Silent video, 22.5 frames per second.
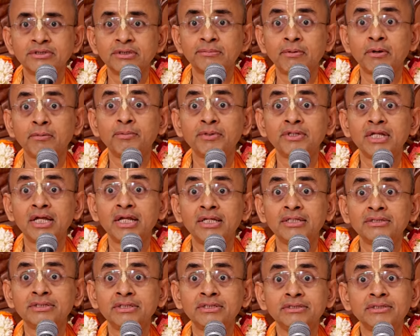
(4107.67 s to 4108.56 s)
So
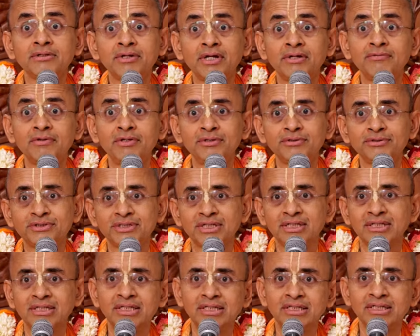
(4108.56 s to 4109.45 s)
Prabhupada arranged it. It's a
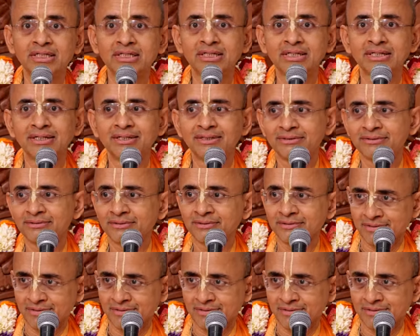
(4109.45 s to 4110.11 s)
revolution he did. Huh?